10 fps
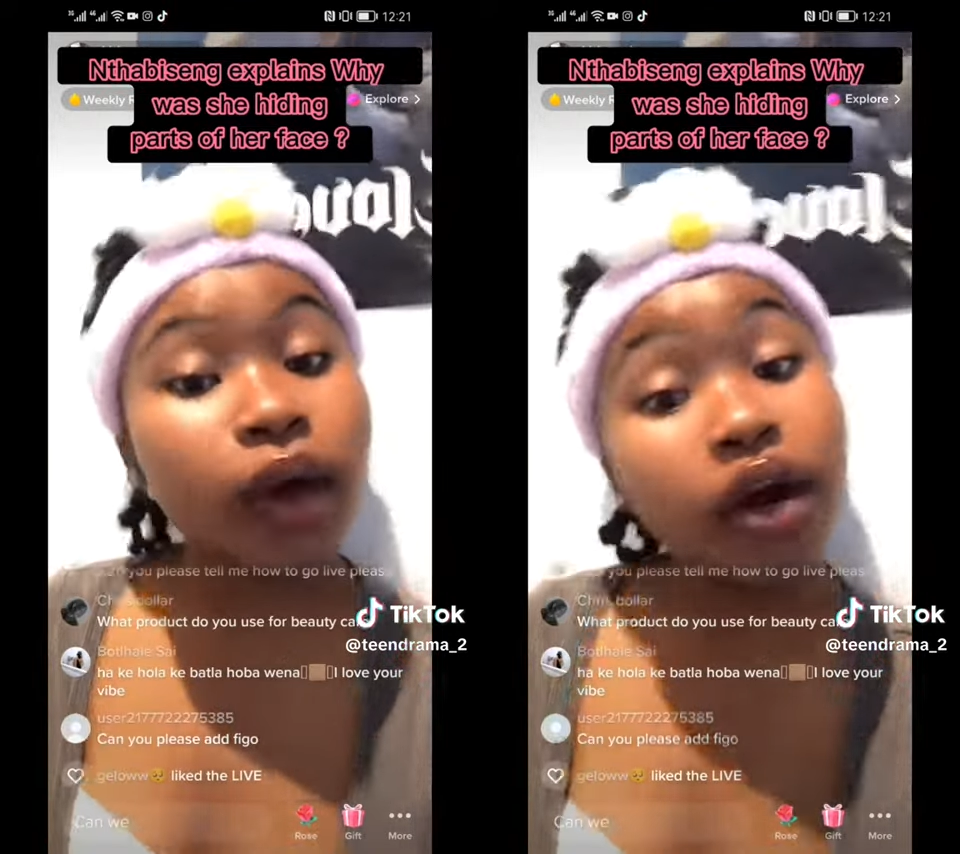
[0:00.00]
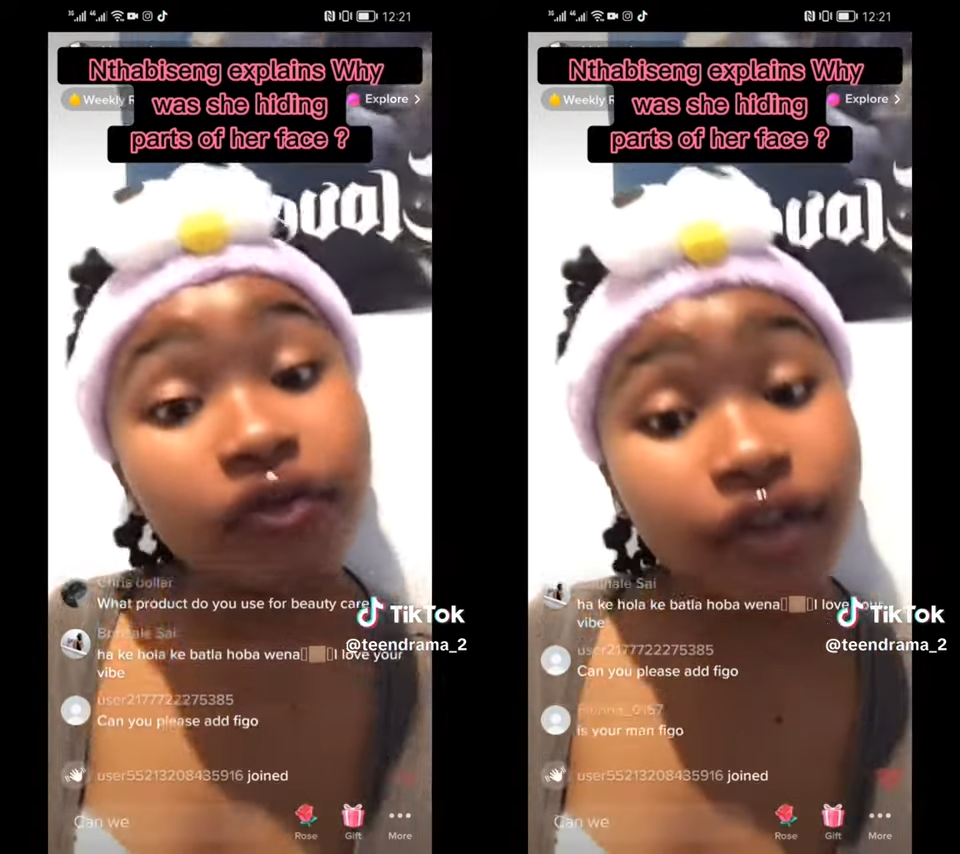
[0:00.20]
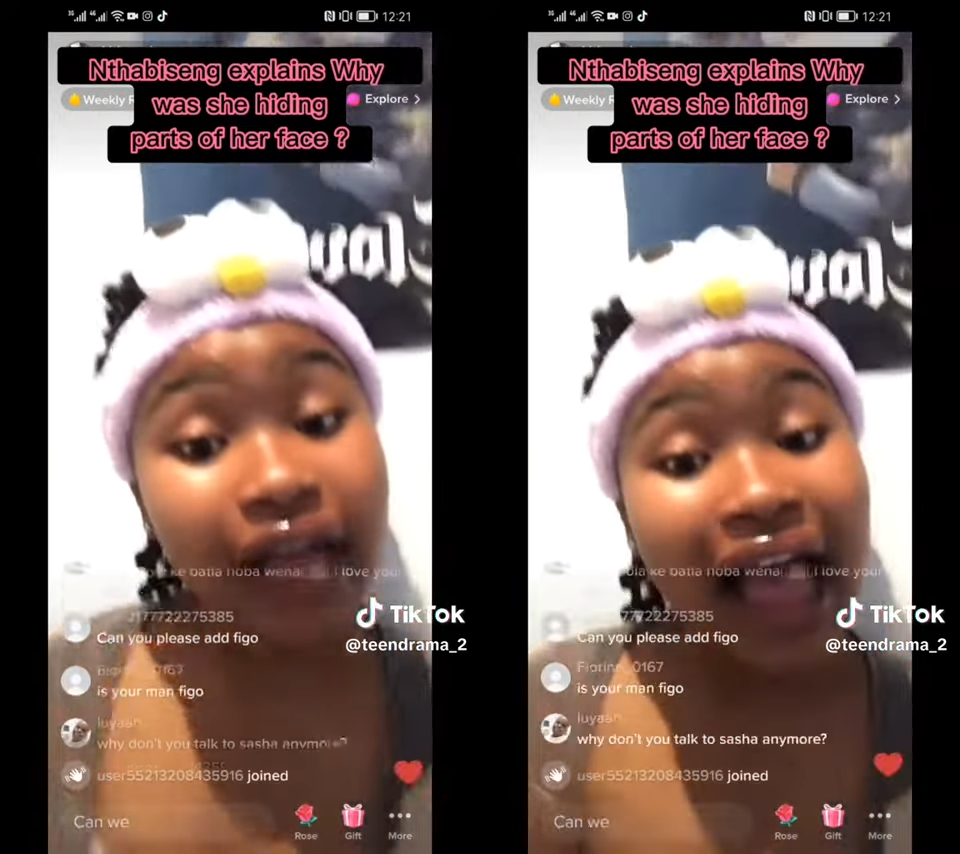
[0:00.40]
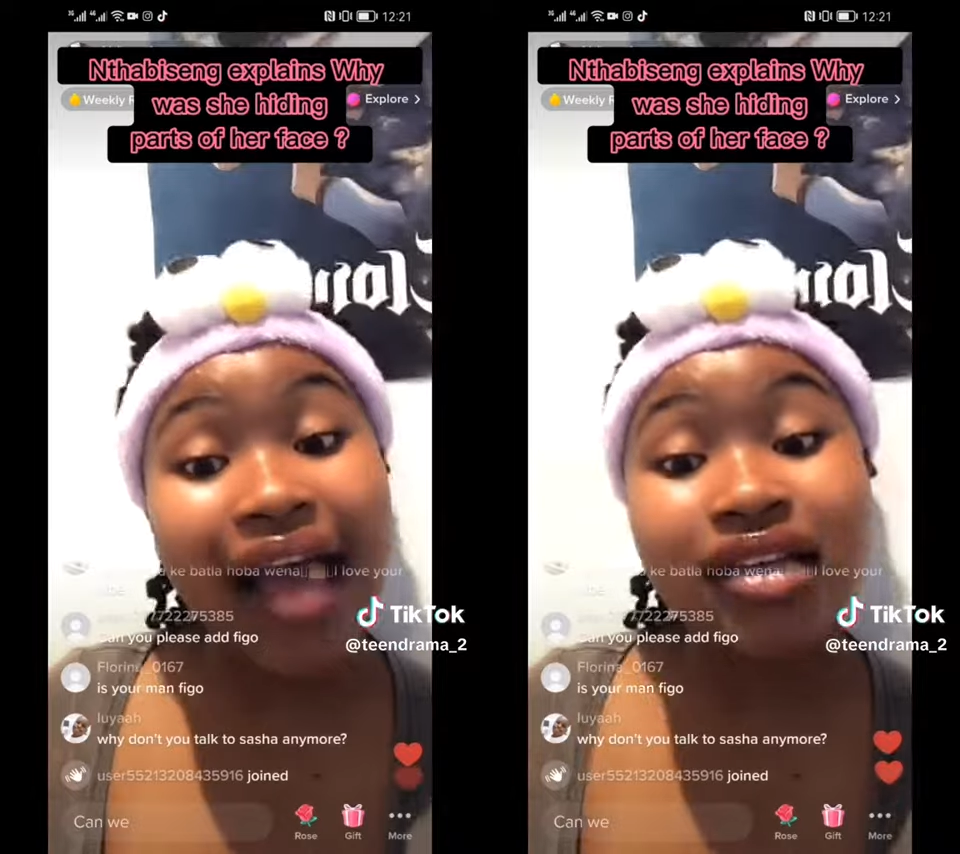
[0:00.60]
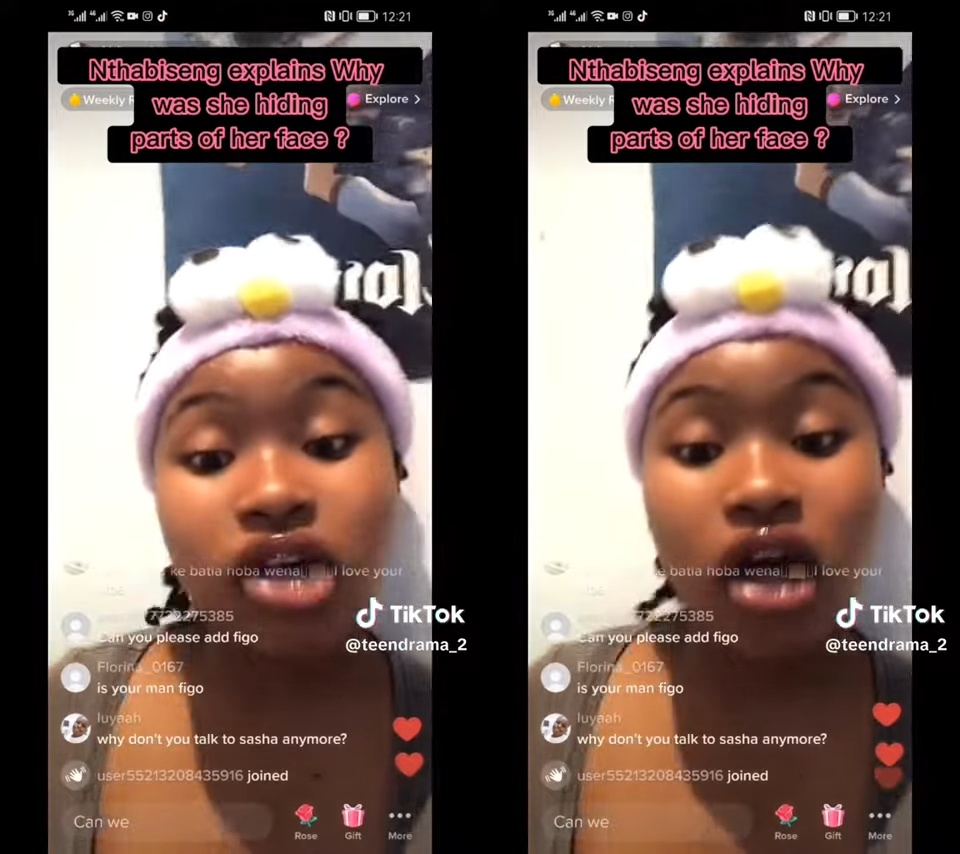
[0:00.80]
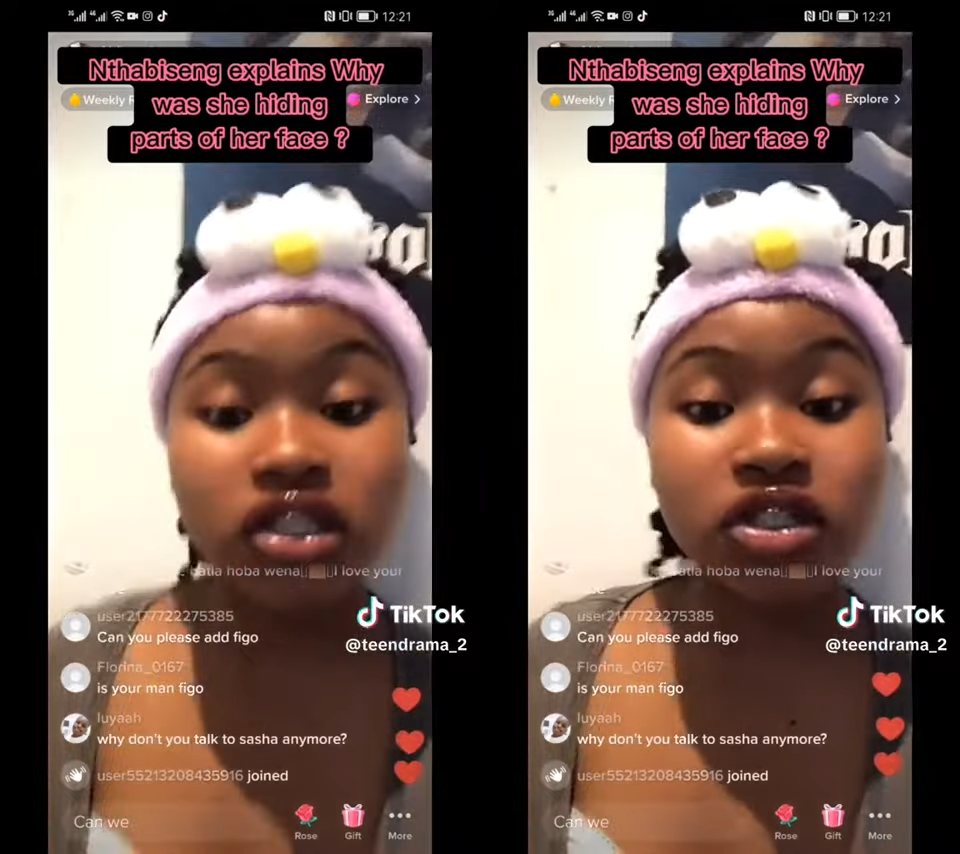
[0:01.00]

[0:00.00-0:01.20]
and then one of the guys